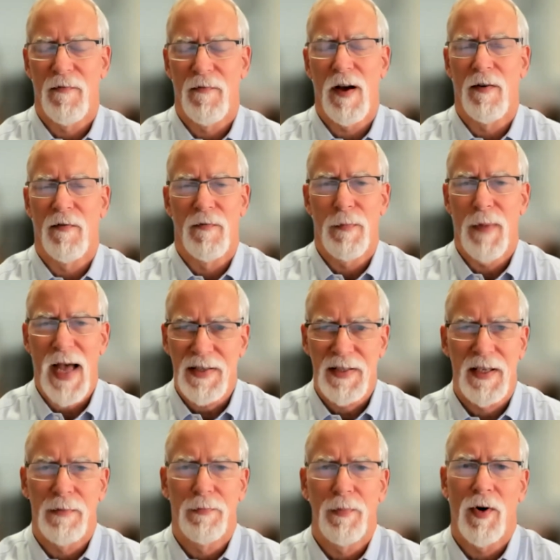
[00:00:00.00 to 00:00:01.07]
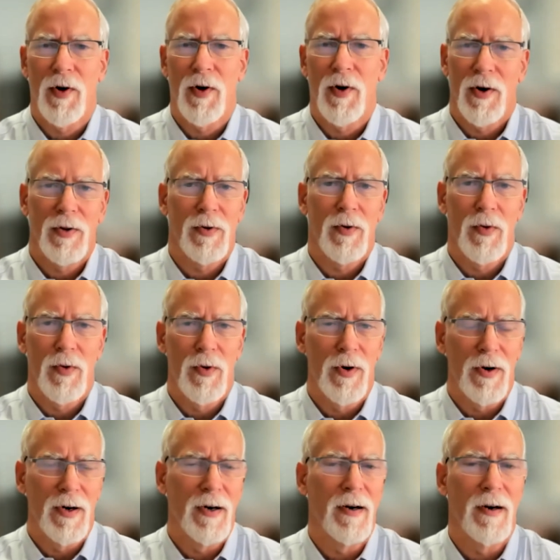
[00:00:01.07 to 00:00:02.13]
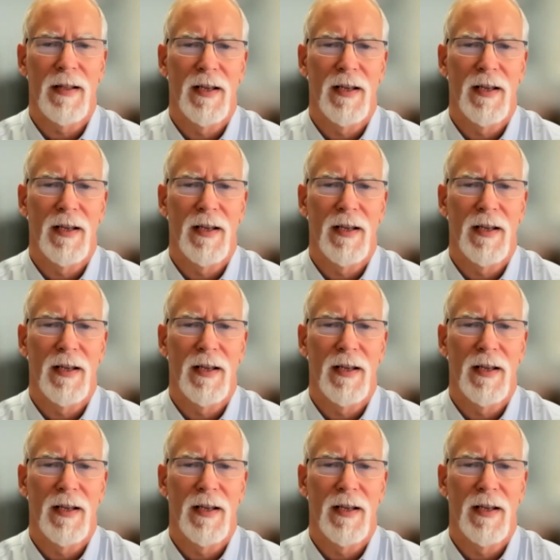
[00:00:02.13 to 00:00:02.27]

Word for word: of basketball or,